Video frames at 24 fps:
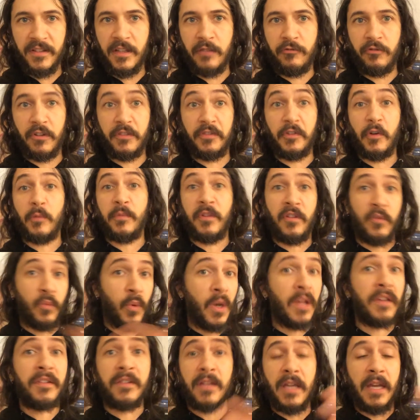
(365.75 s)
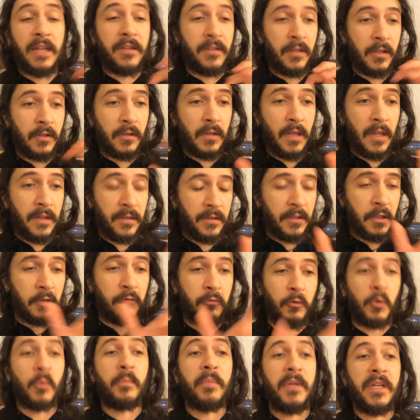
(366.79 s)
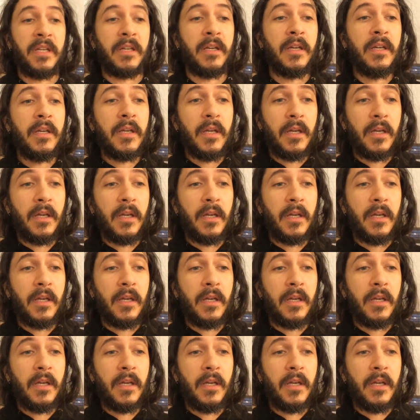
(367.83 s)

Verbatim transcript: Dietrich films, as well as as, a, as the grouping,